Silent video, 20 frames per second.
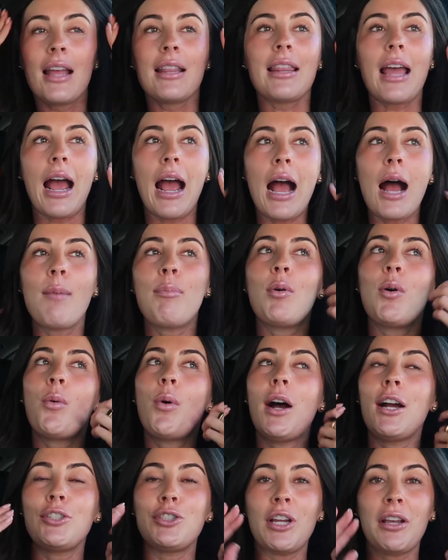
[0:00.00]
The Apple
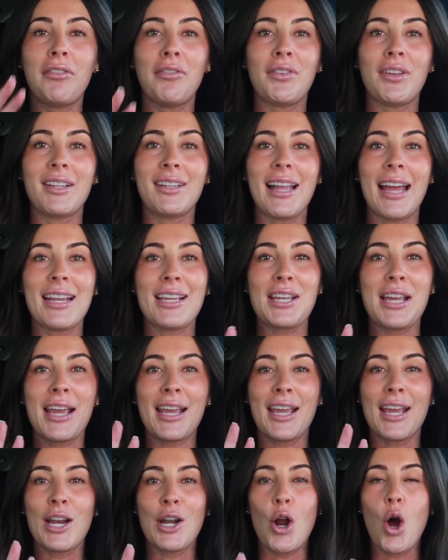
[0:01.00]
Watch, I feel like
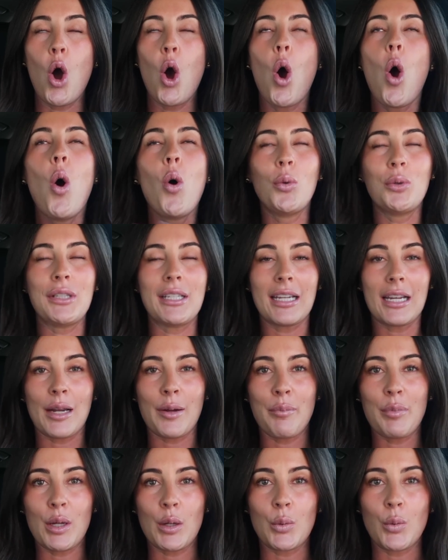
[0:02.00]
it can only
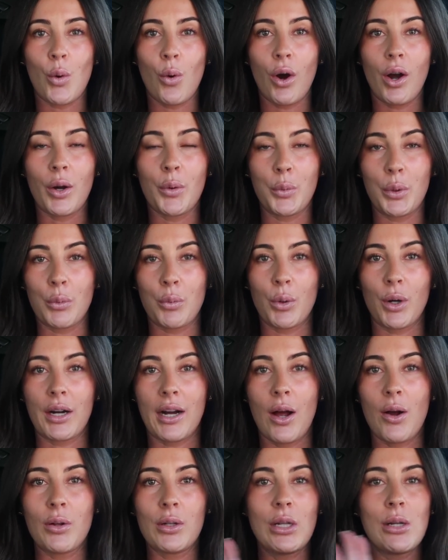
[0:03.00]
be worn with
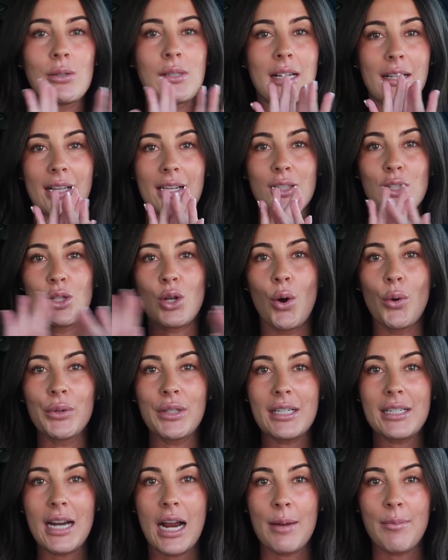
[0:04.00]
workout clothes. Like that's the
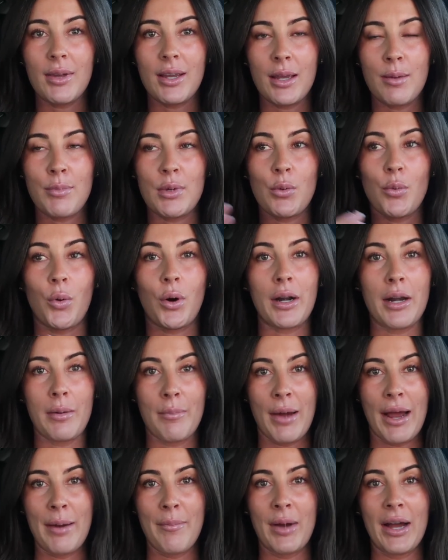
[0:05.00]
only time it can be worn in
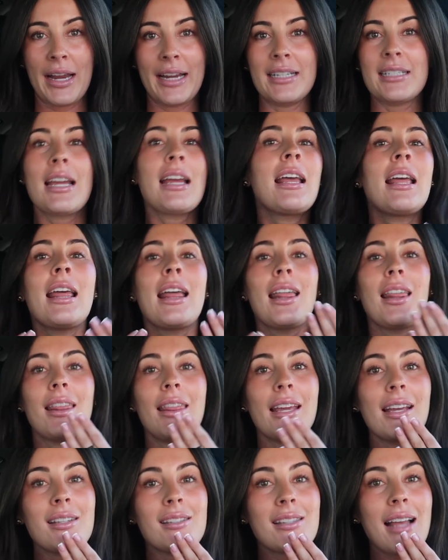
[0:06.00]
my mind.
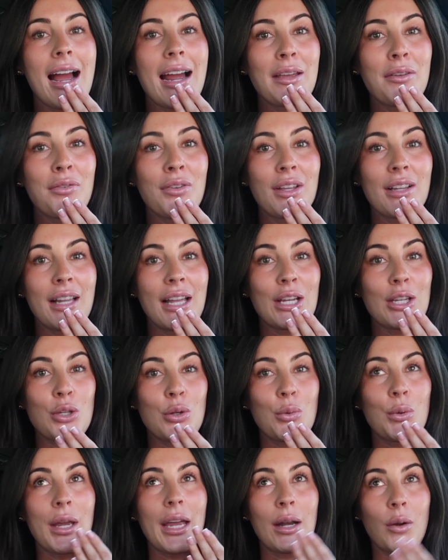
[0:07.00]
This, I feel like
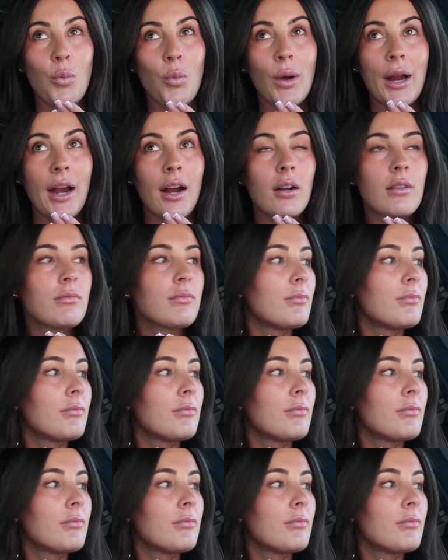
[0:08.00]
you can wear.